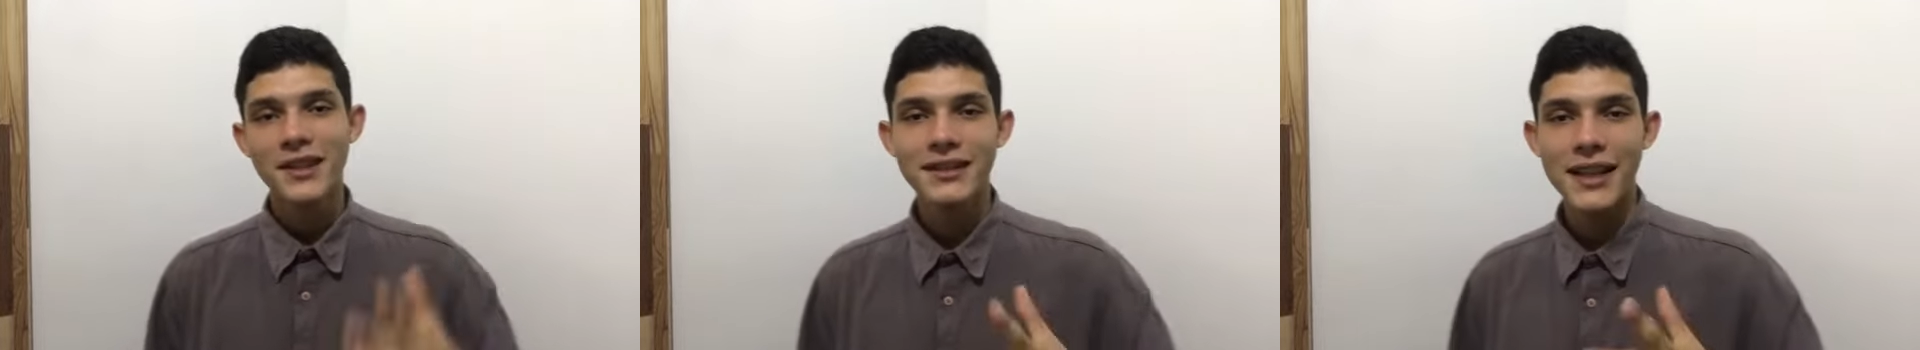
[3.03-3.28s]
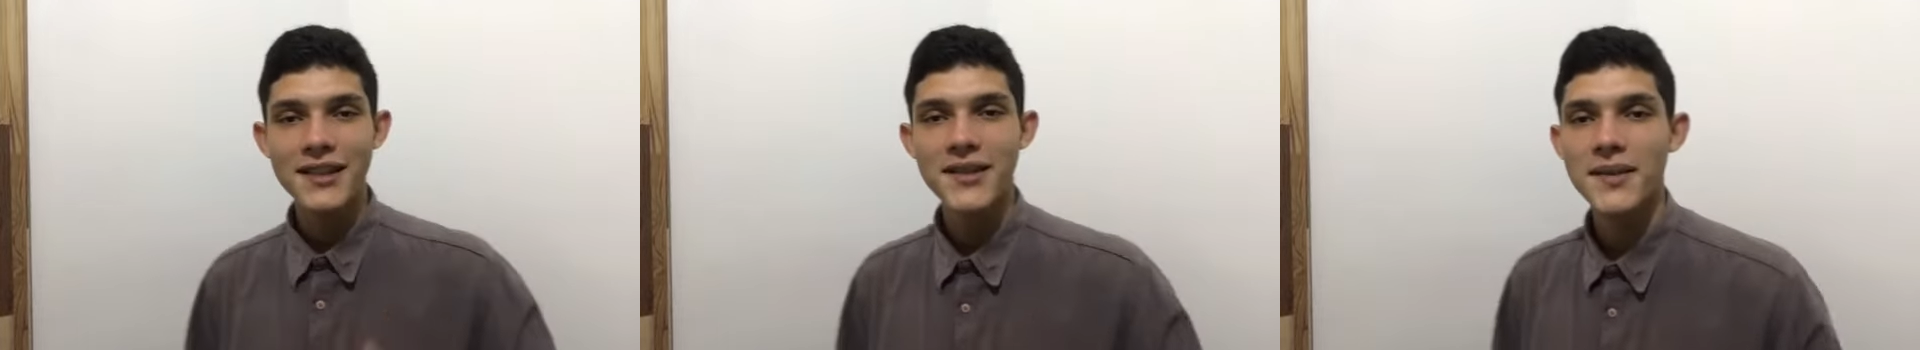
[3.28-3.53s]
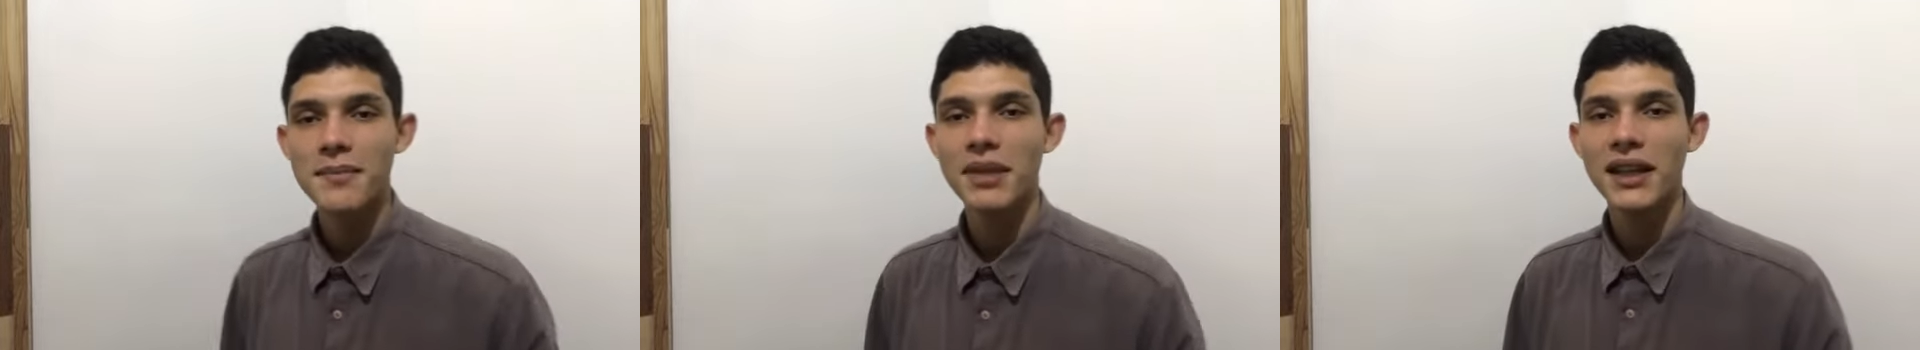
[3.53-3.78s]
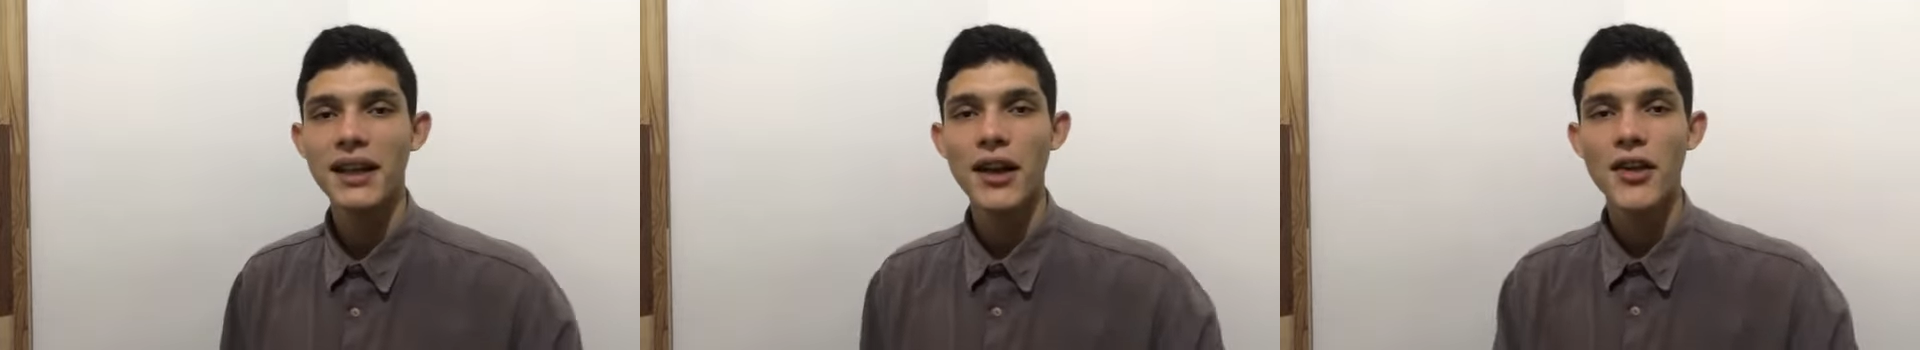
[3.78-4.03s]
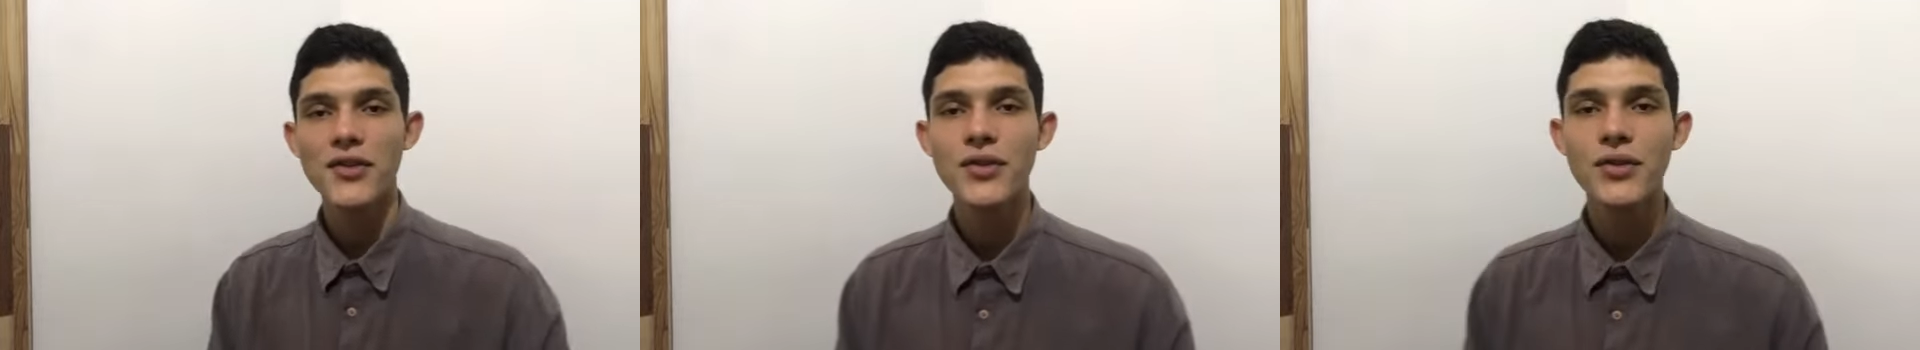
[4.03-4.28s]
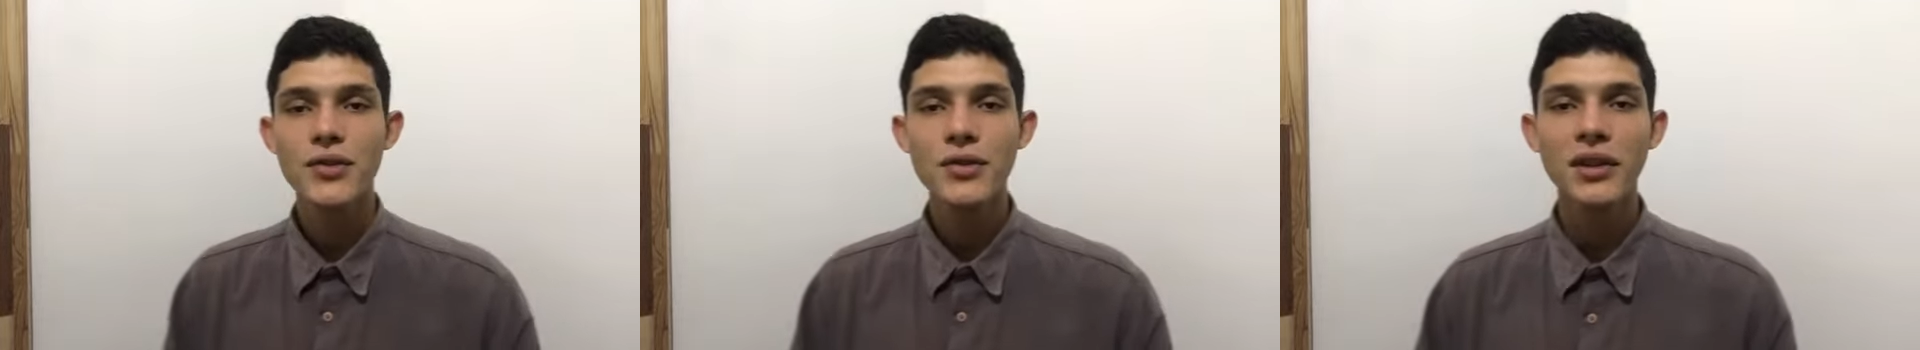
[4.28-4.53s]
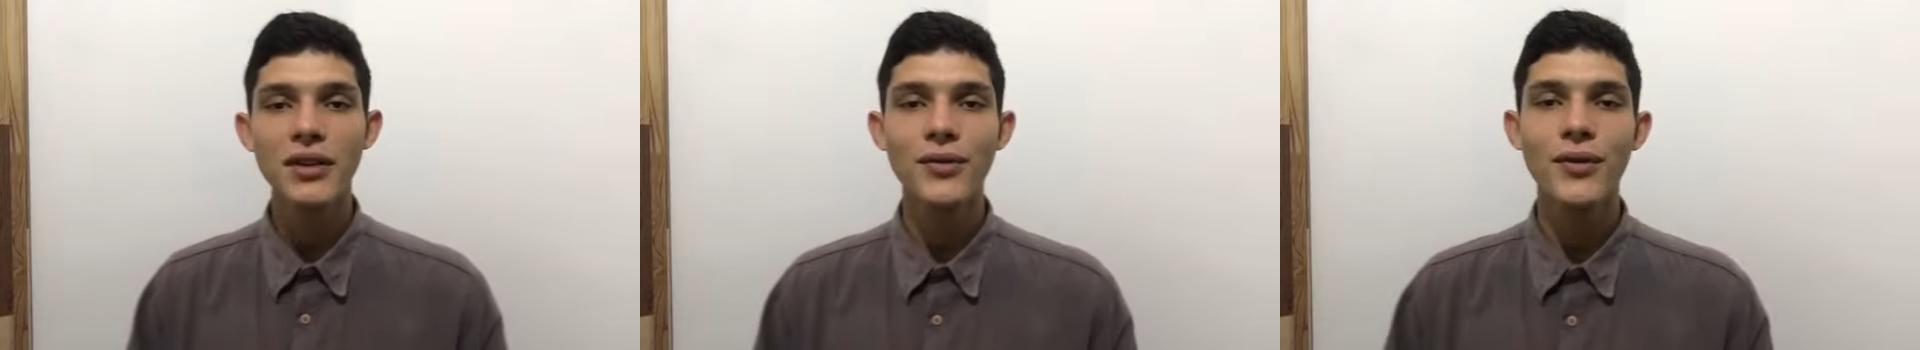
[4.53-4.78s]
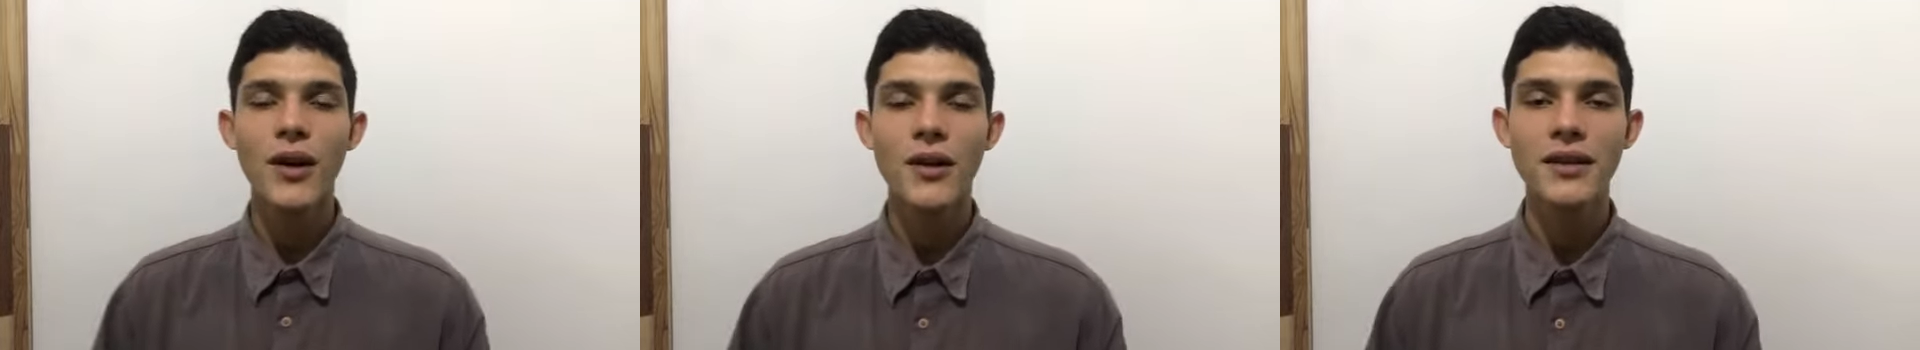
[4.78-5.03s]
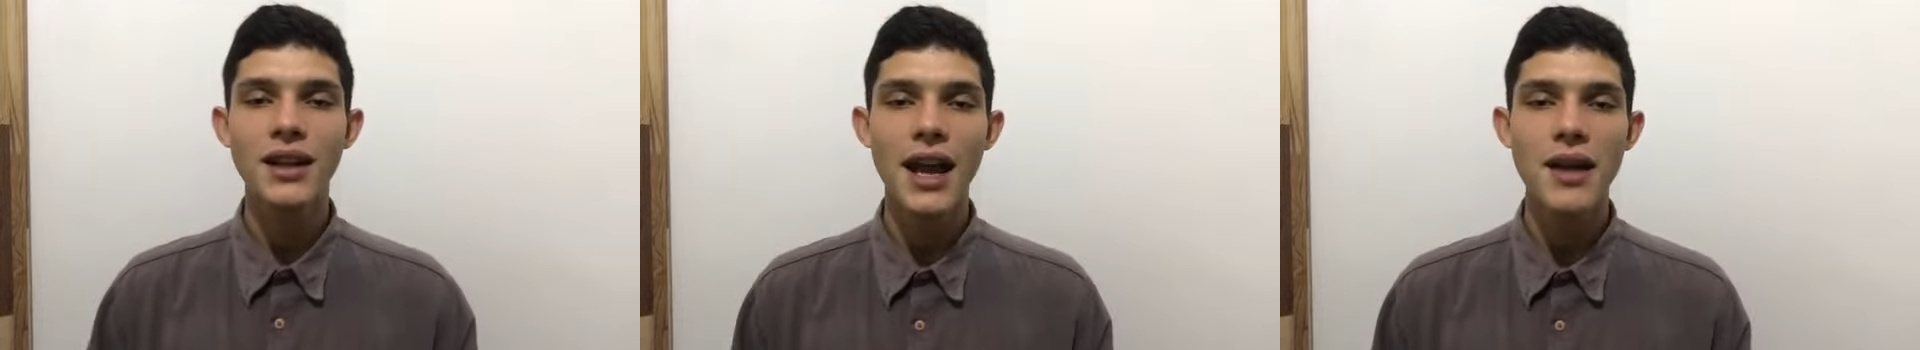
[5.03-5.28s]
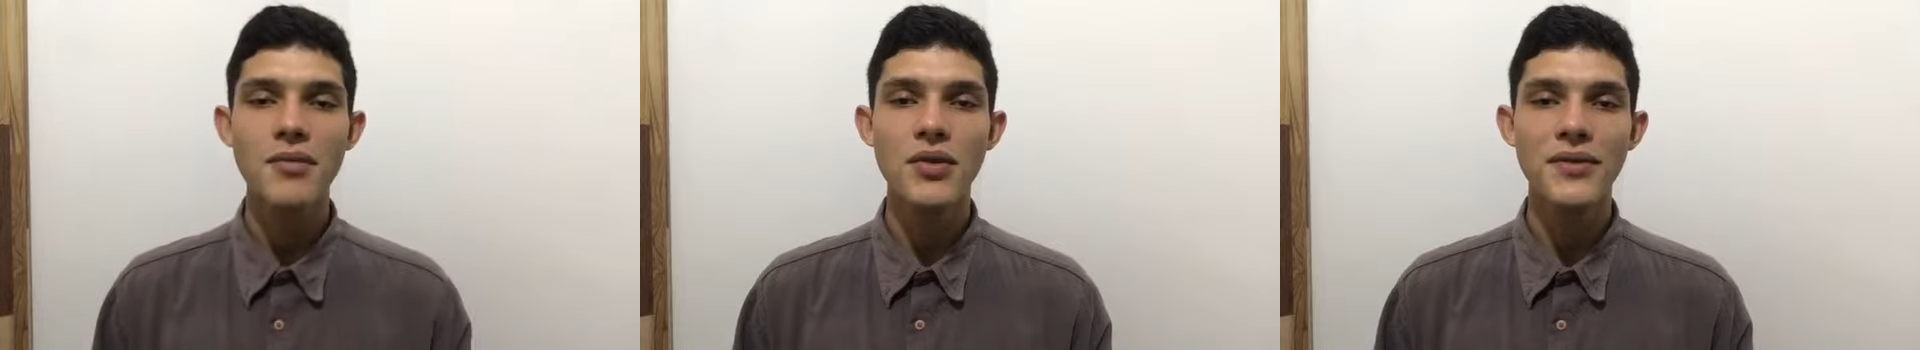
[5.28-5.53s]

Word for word: that's because you're looking for reliable